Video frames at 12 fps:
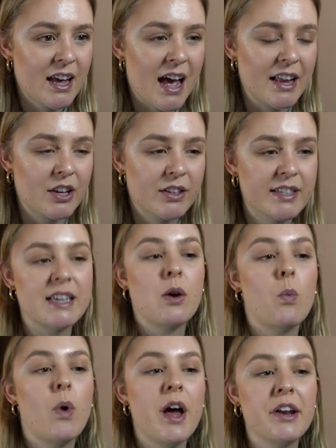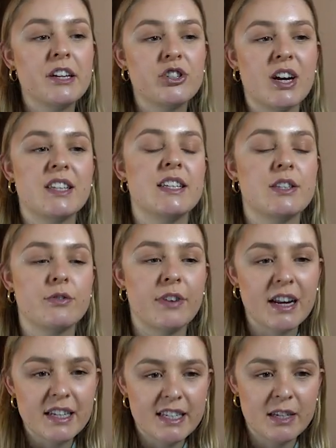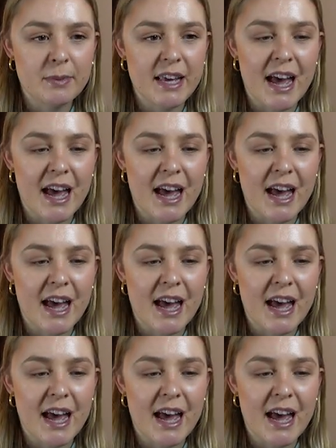and you'll see one address is ready to be